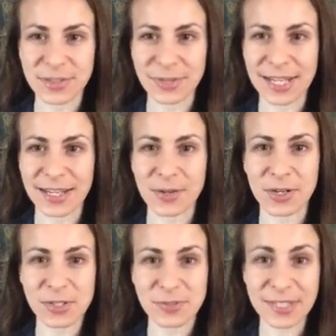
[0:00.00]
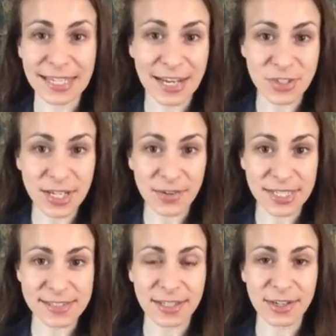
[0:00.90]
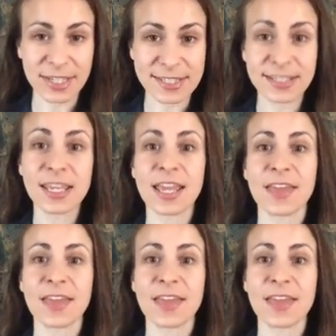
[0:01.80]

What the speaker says: degree here in Oxford in engineering science,